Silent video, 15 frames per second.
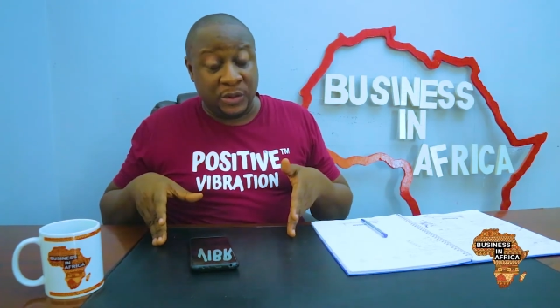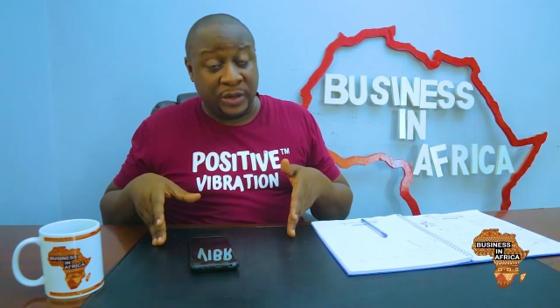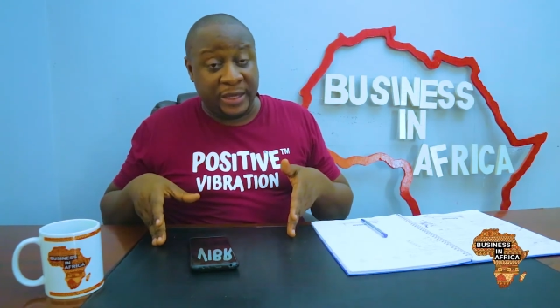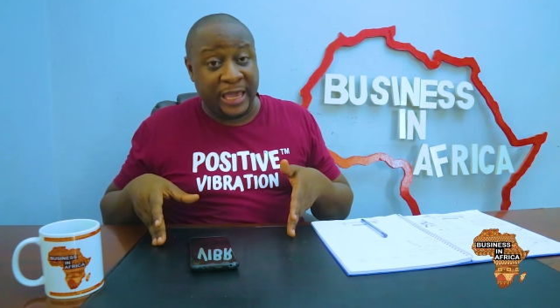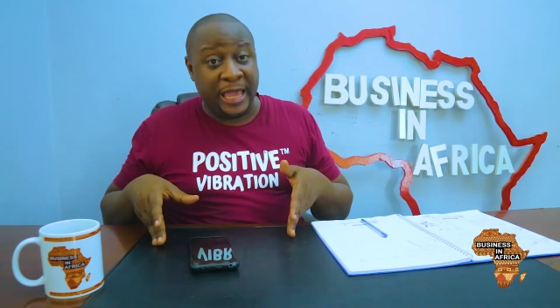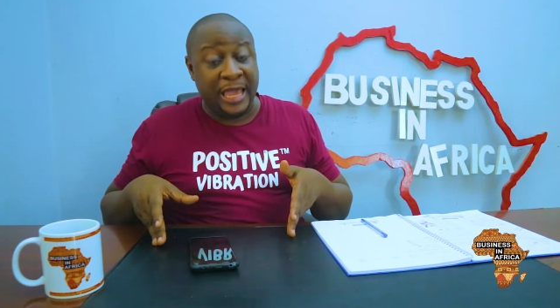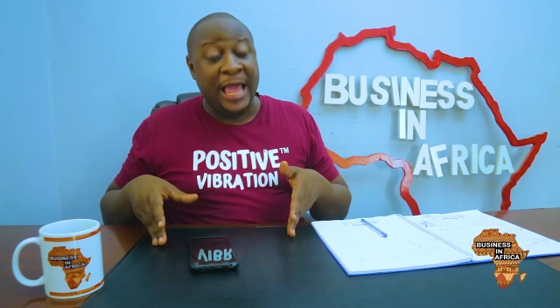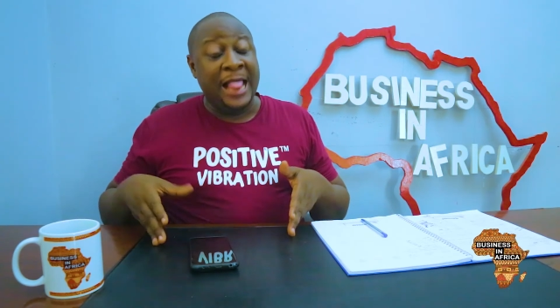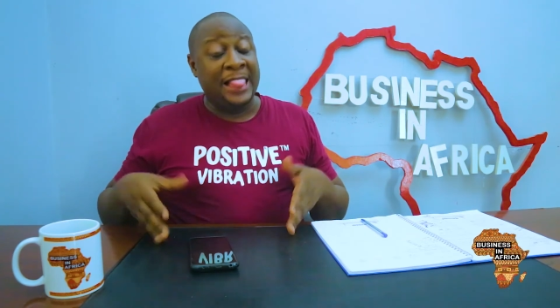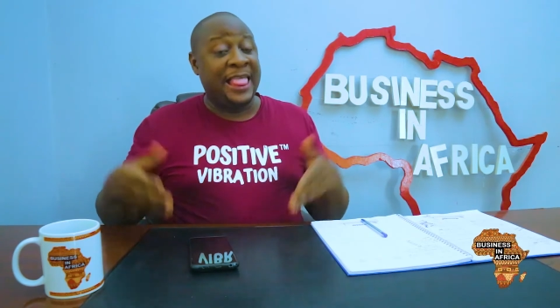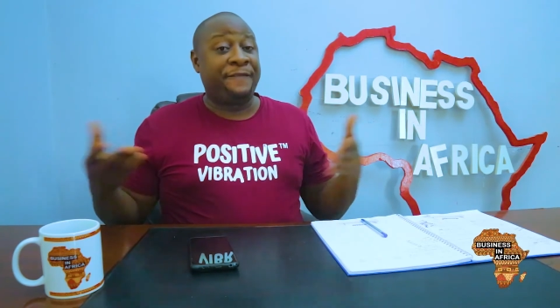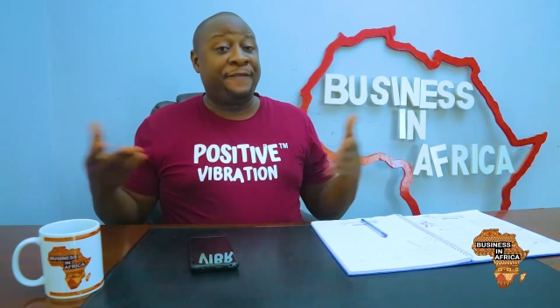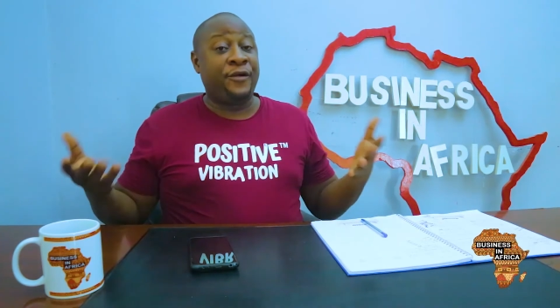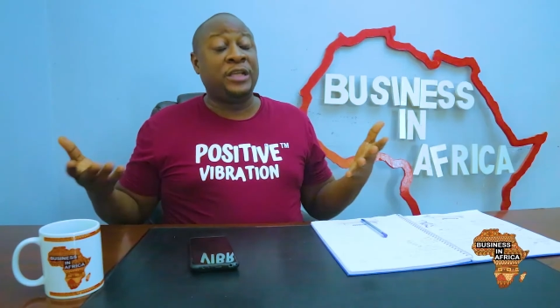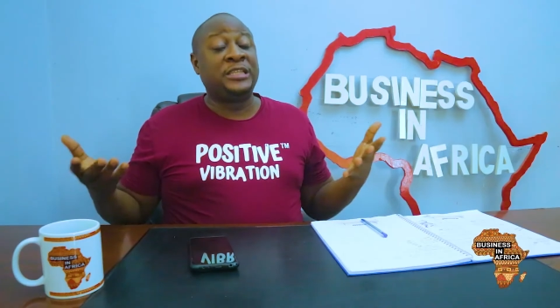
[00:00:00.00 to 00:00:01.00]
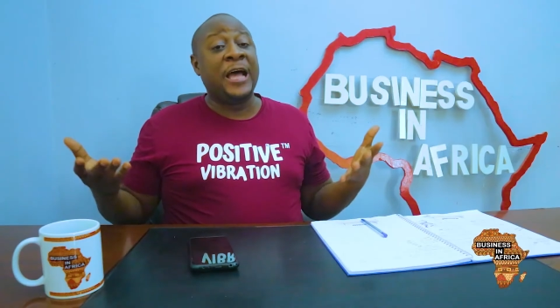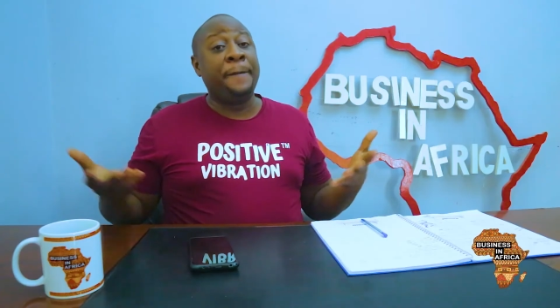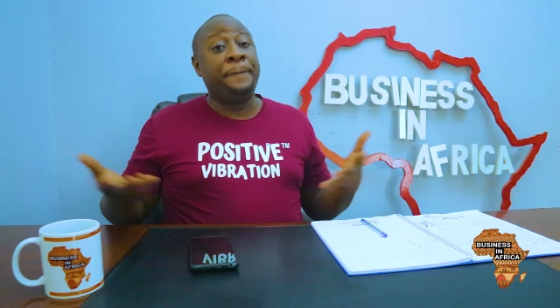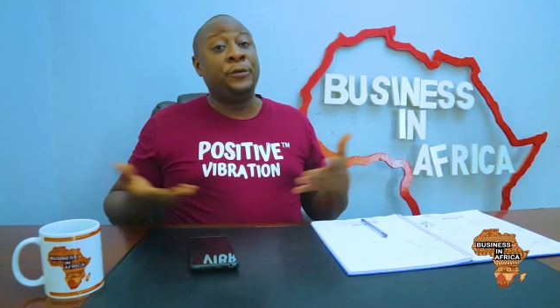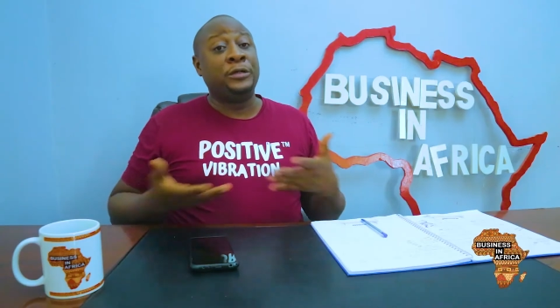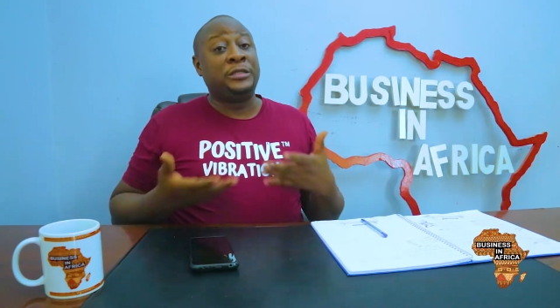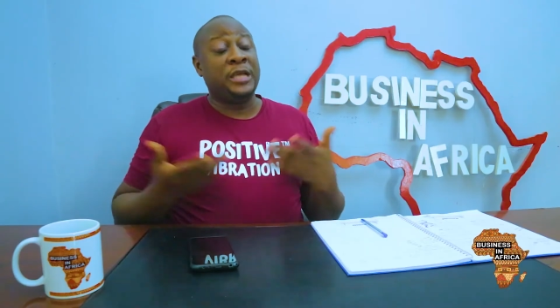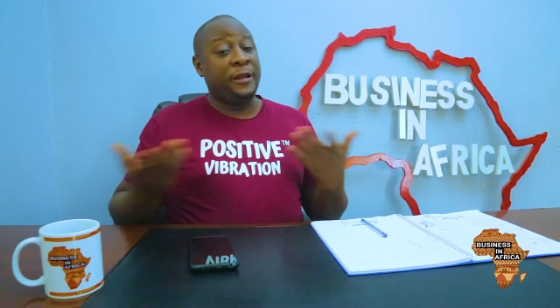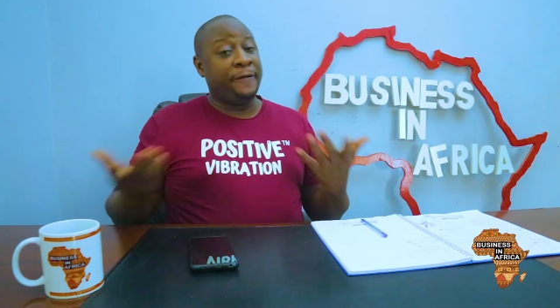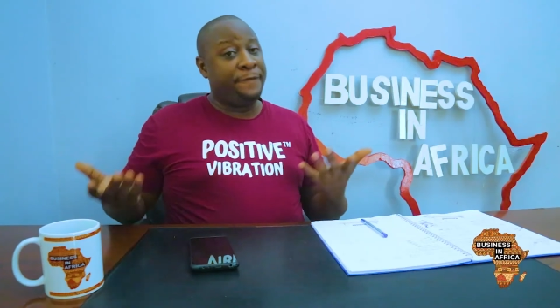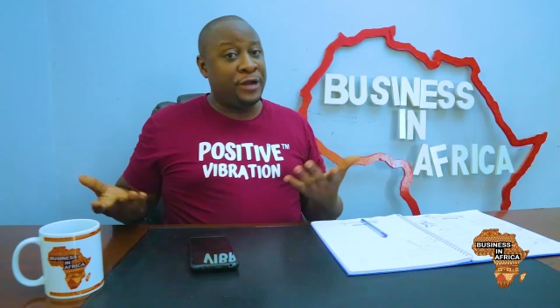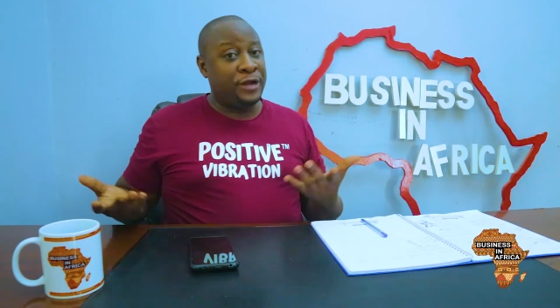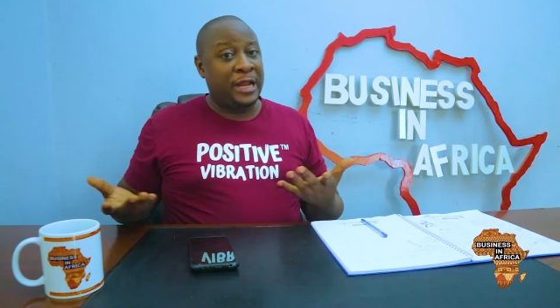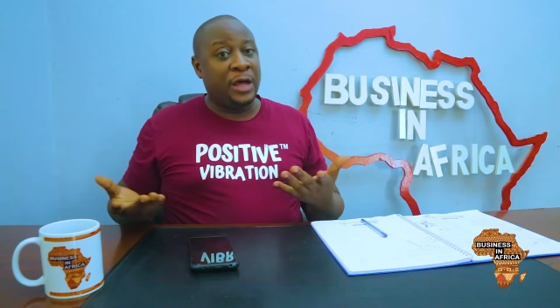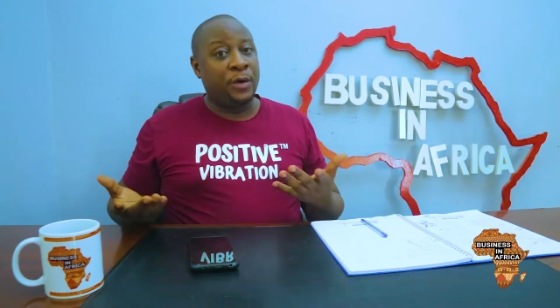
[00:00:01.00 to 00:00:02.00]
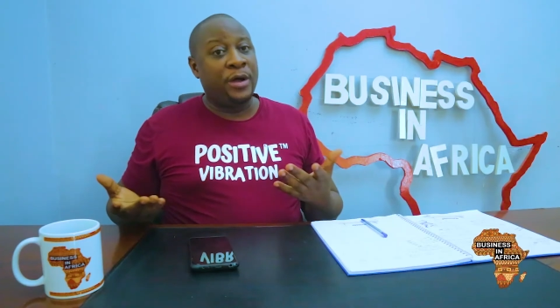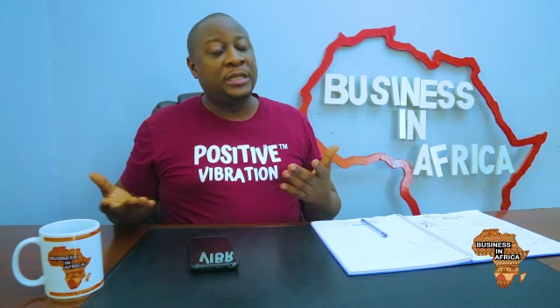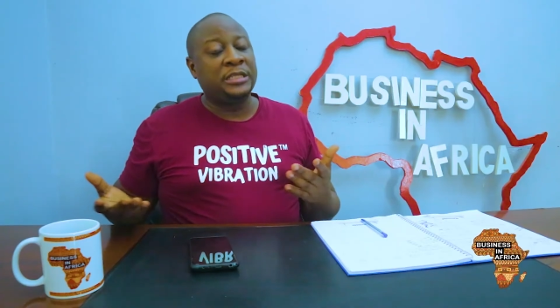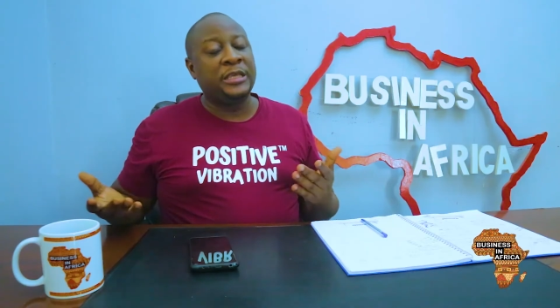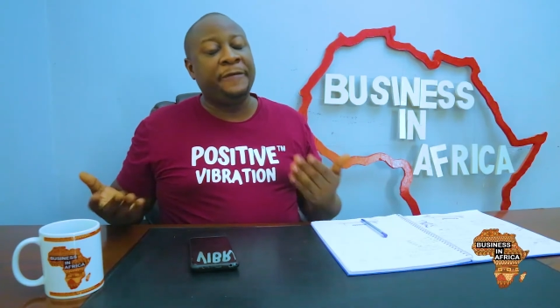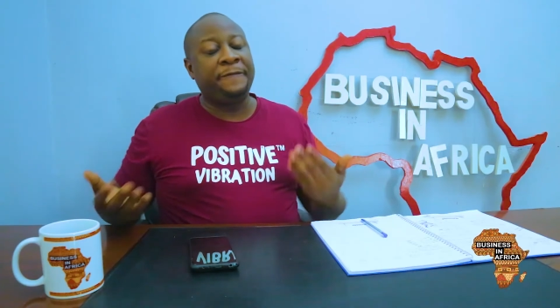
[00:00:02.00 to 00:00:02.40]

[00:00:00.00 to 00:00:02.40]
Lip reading: Okay, like for example, telephone allowance.